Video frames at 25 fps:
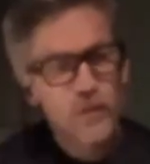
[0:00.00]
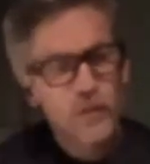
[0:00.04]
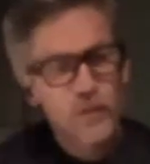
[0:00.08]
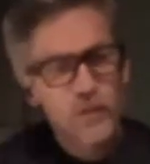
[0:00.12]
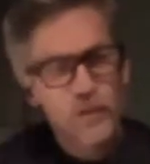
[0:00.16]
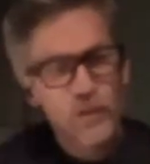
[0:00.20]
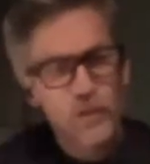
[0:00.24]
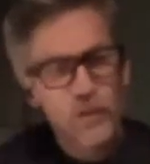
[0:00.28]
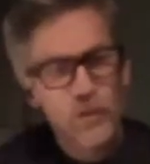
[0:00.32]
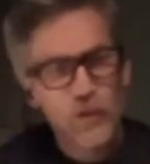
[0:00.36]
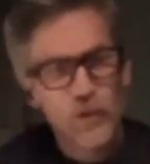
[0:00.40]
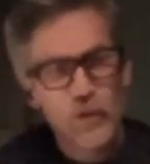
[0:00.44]

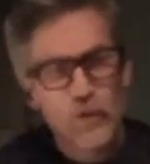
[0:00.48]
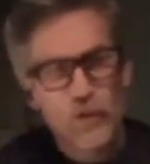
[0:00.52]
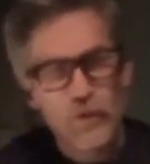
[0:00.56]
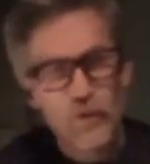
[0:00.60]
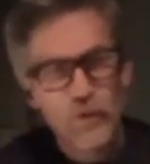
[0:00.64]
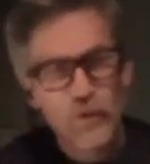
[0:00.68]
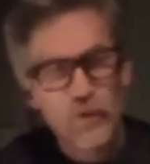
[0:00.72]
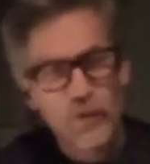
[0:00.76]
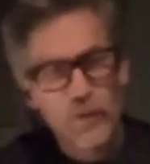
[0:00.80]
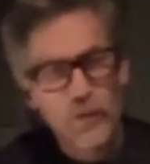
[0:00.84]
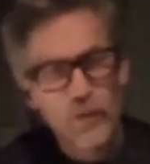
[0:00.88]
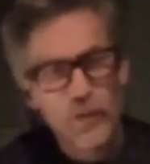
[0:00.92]
So
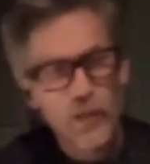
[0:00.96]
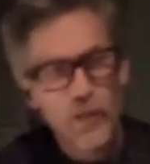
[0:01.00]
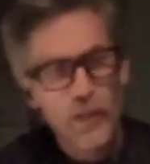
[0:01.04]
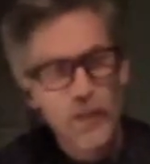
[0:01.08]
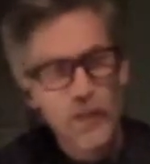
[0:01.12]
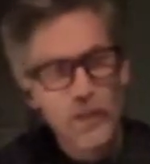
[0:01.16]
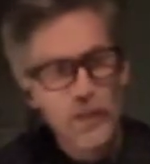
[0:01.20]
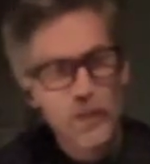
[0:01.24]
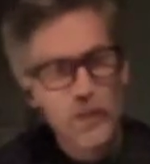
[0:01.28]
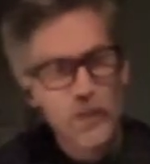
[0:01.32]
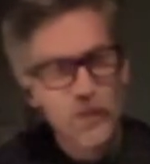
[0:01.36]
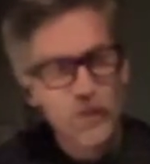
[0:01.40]
they're
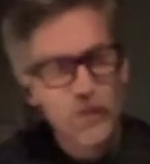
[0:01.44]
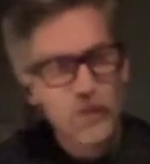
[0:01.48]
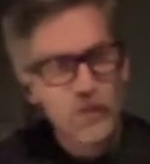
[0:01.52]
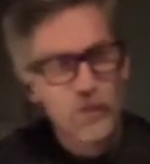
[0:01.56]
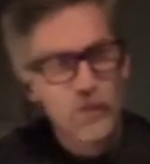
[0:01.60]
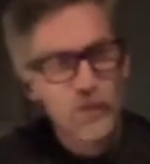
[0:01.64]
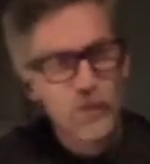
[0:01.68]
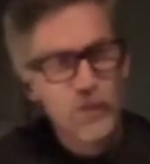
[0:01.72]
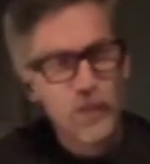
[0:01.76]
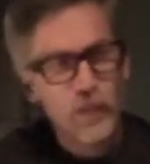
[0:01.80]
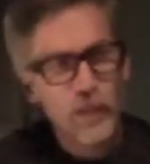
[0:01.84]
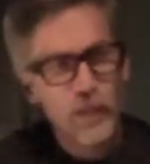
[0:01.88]
like, you know,
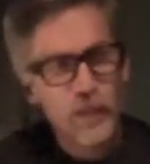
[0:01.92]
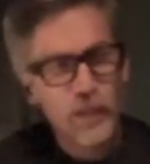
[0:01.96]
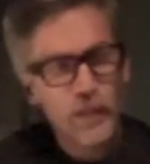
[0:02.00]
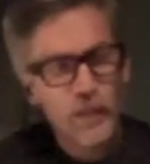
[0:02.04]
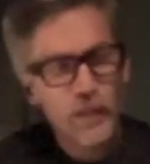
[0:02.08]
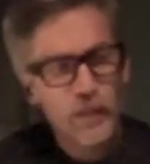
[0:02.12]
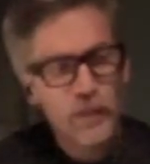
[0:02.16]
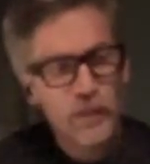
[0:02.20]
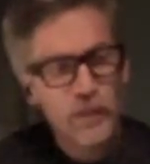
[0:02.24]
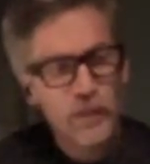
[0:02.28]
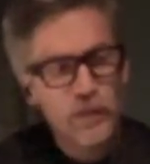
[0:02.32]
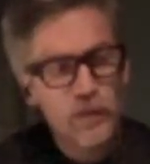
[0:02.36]
like
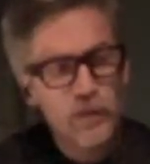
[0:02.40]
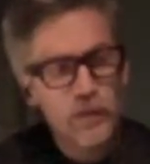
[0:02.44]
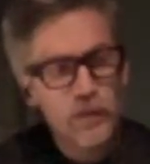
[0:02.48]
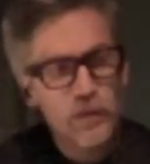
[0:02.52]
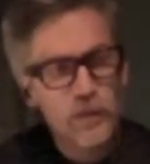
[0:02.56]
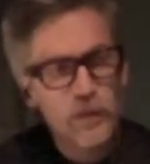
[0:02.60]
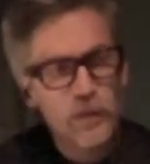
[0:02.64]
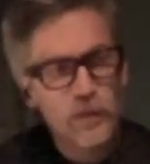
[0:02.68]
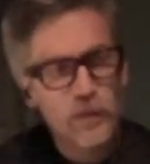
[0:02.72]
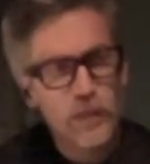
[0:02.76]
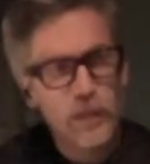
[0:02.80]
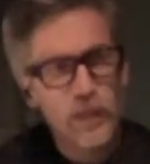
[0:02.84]

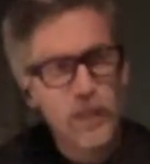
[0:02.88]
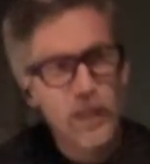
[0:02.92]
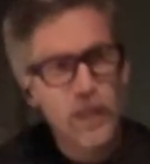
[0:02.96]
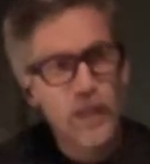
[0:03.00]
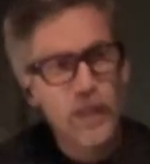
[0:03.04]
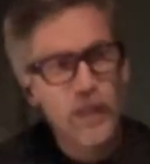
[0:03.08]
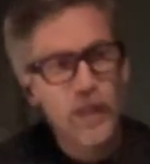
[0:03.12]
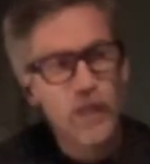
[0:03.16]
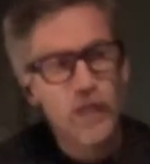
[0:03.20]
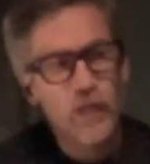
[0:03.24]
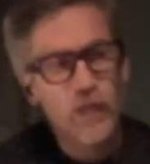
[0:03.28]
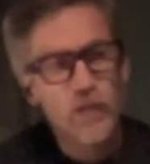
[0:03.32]
kind of
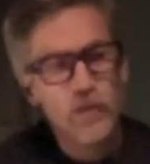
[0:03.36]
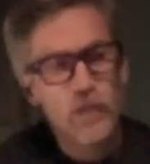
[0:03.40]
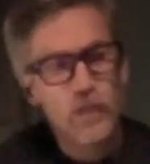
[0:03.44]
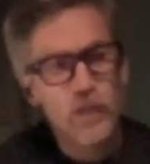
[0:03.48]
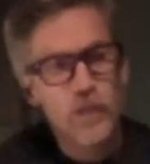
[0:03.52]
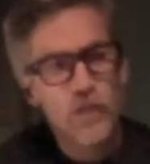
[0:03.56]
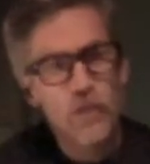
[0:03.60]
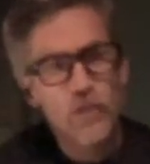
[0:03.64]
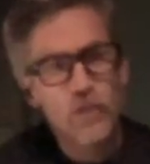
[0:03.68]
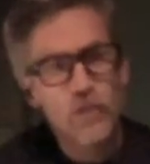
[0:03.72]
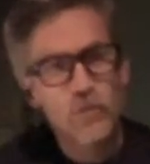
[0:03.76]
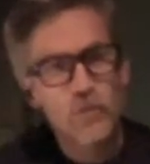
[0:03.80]
like how
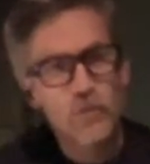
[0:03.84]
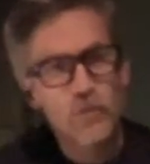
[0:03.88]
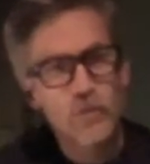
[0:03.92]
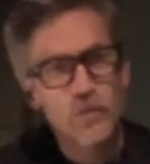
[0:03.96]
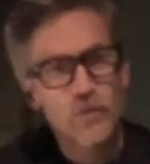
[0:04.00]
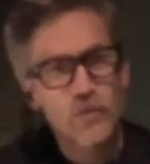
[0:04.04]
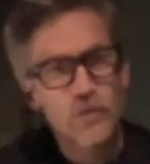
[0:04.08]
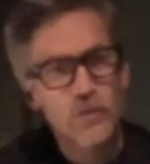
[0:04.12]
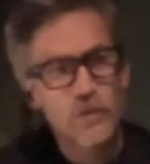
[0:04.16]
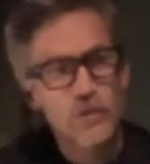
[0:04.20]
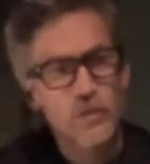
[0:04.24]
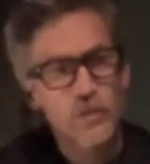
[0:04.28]
Trey Cool
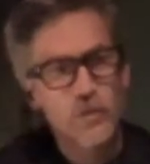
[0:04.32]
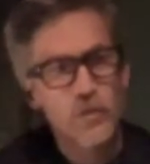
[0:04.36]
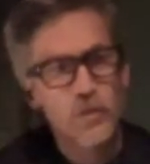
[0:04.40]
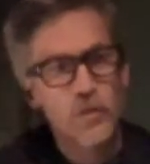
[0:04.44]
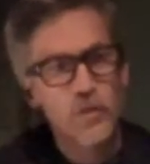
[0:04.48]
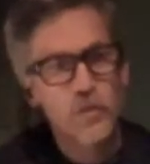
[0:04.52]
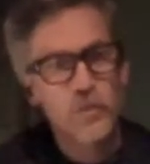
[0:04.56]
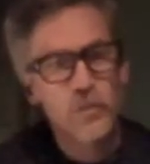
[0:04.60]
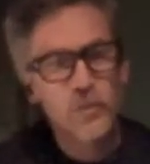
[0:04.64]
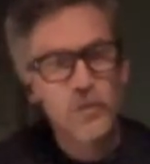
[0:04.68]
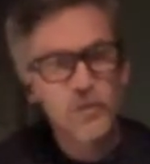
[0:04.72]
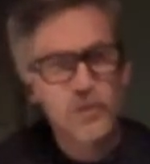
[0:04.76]
tunes his drums.